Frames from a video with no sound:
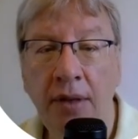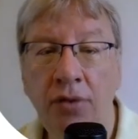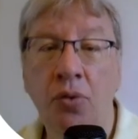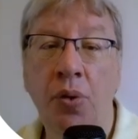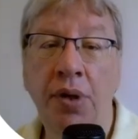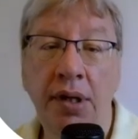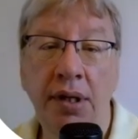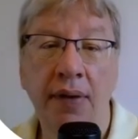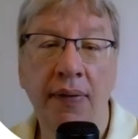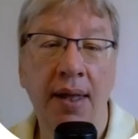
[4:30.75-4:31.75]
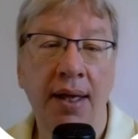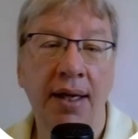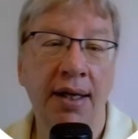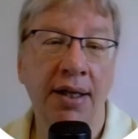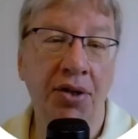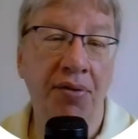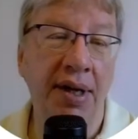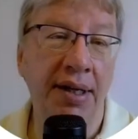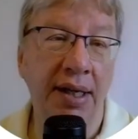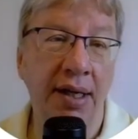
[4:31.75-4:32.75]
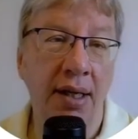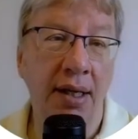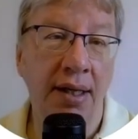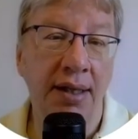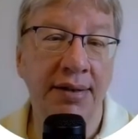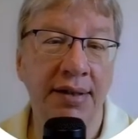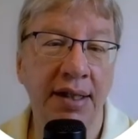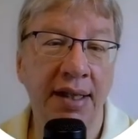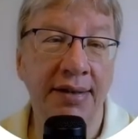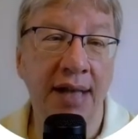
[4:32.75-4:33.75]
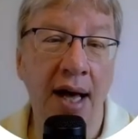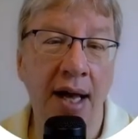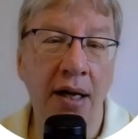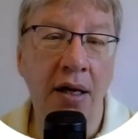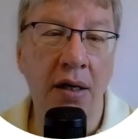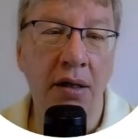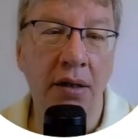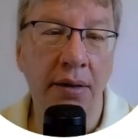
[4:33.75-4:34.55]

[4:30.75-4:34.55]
The wound it created is seen as Alcor.